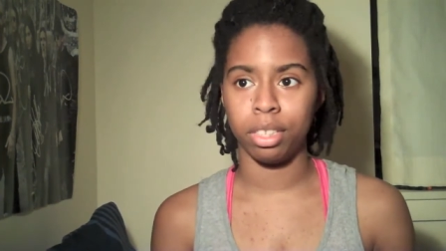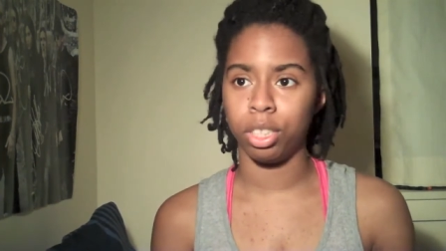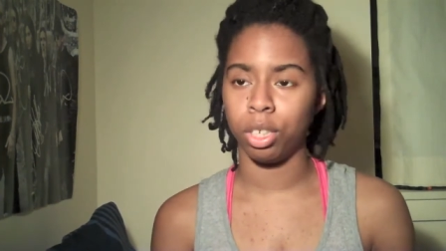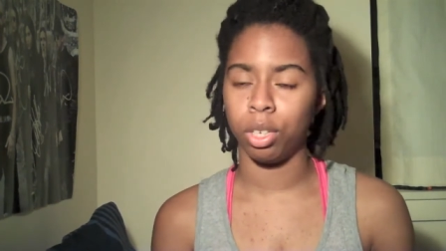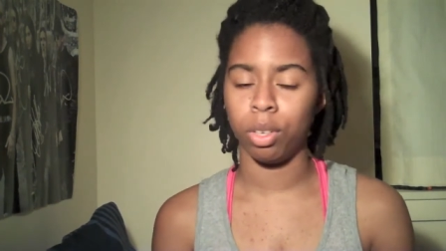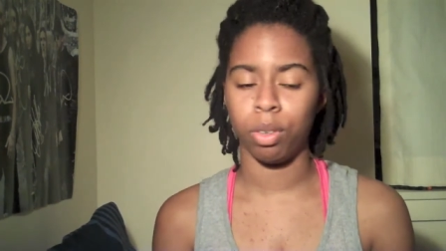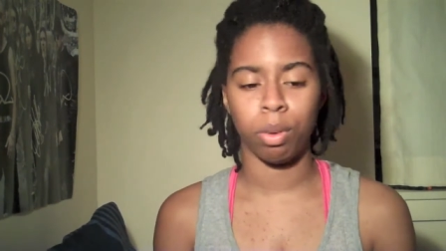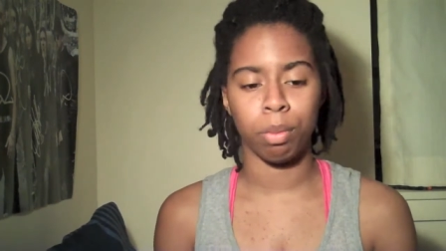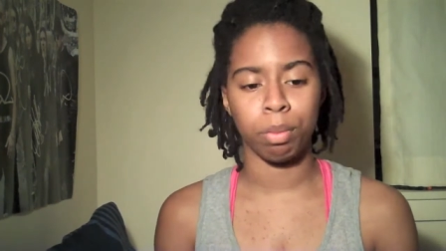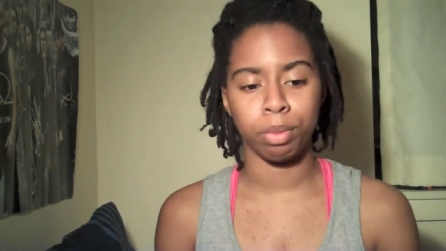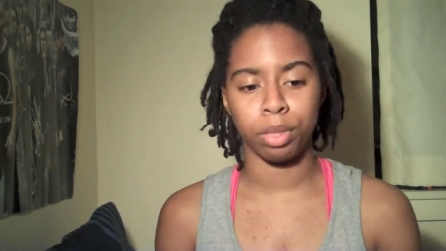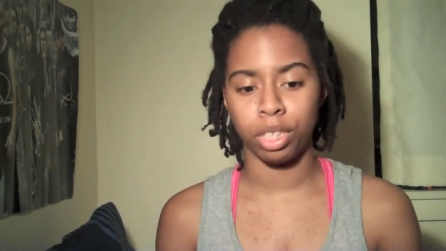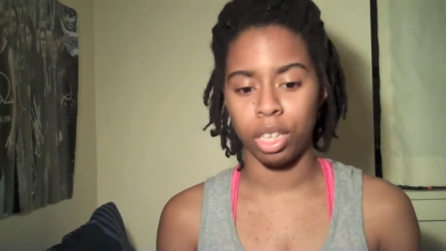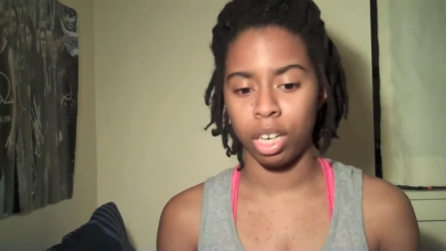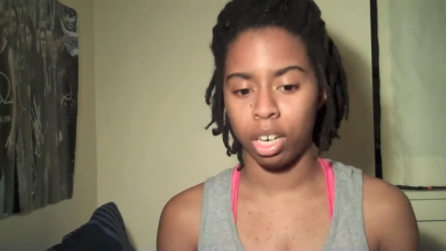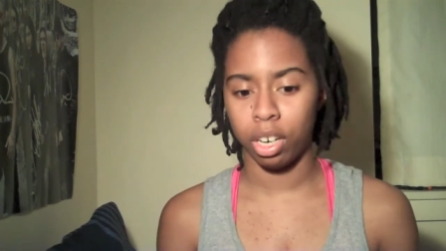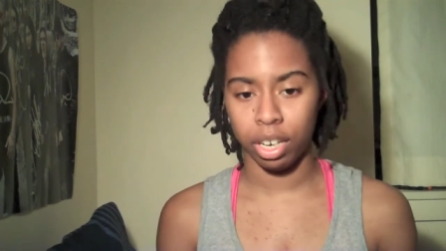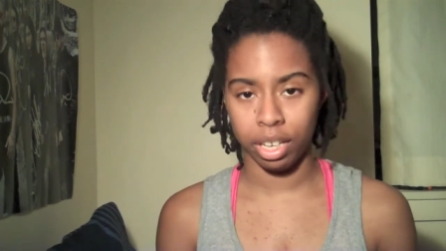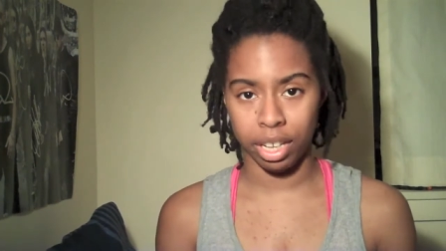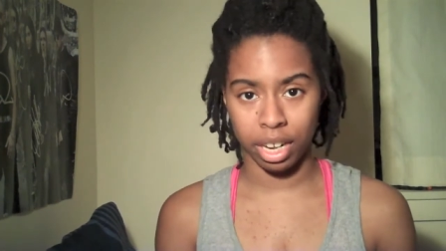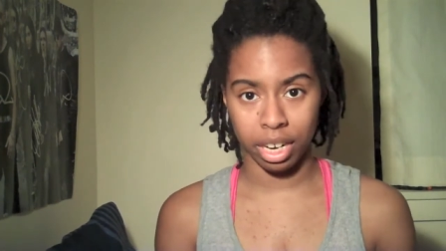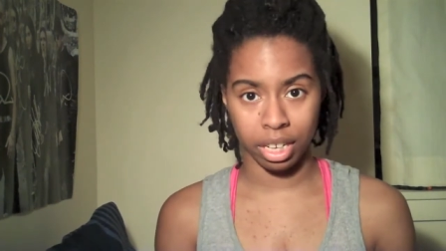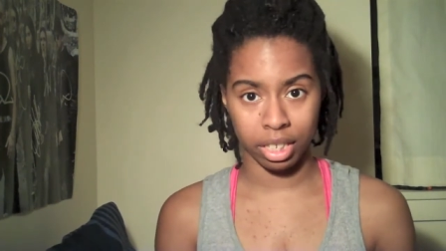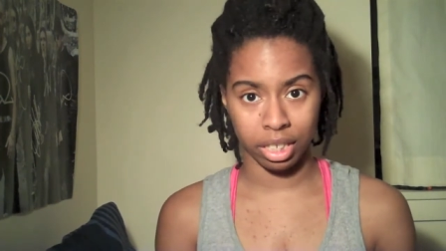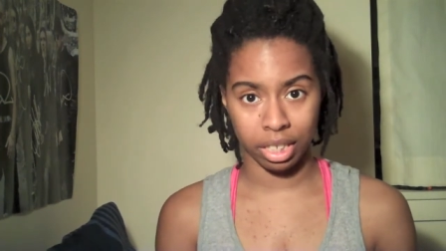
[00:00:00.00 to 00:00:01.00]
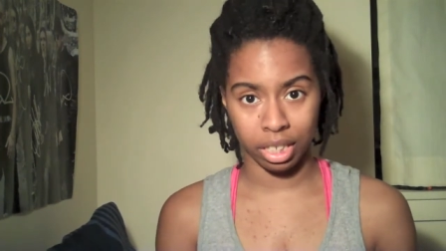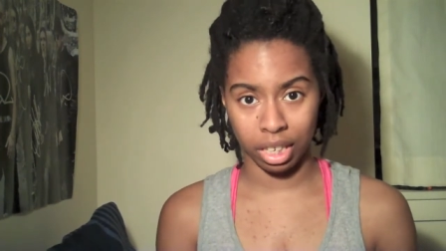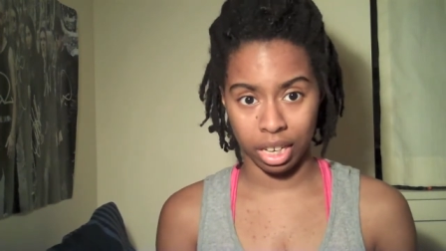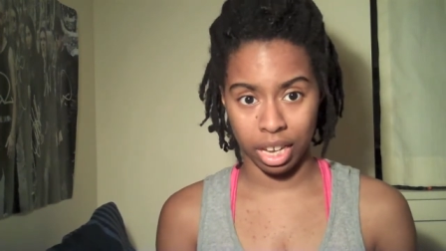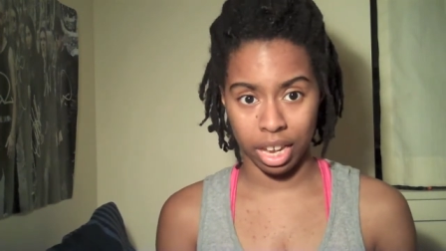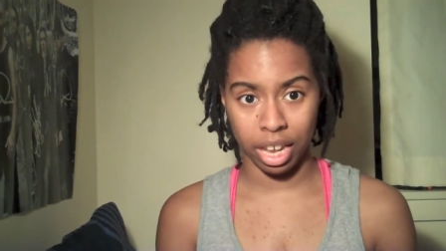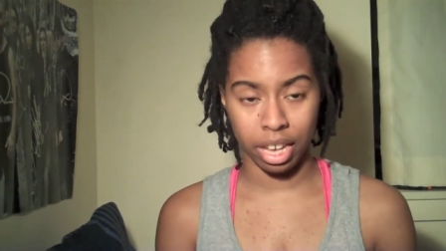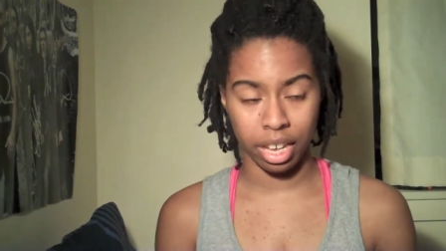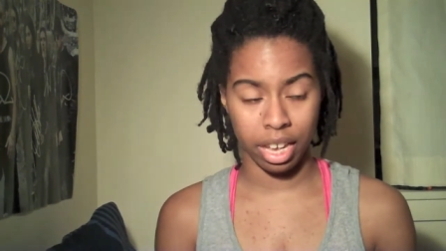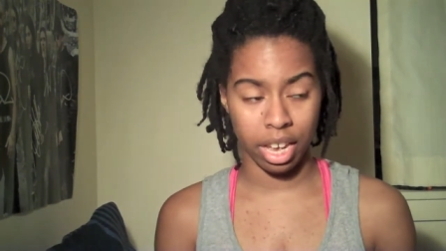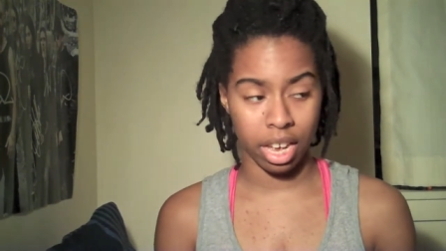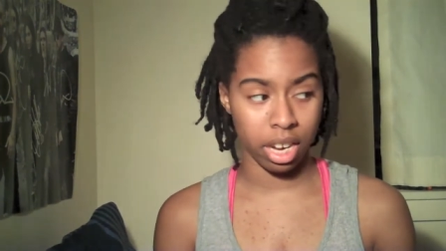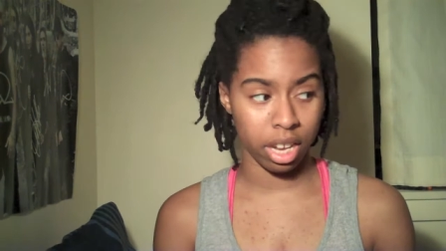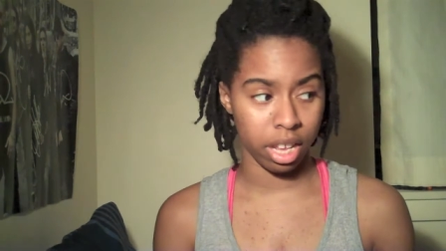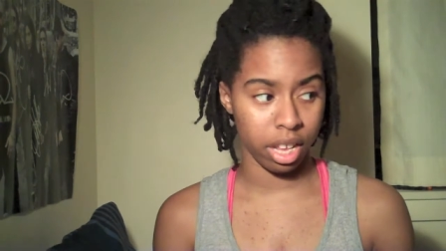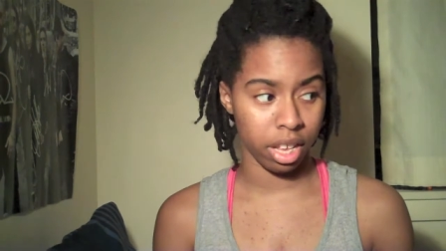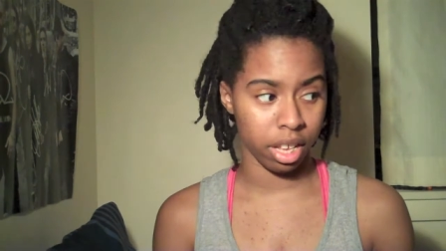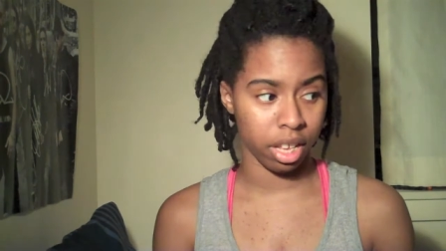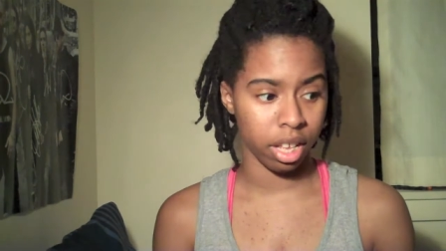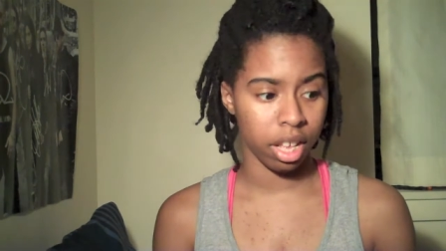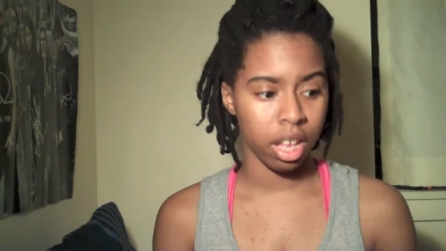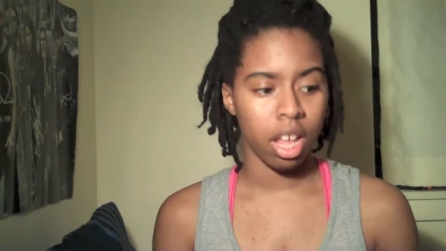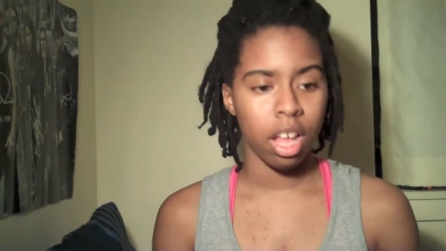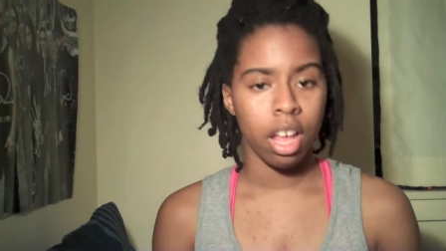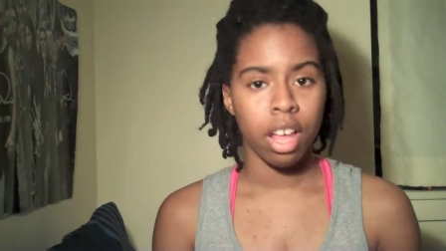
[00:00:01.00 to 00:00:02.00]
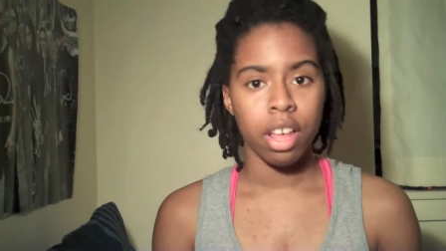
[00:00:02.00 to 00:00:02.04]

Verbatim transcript: so I'm sorry that it's late getting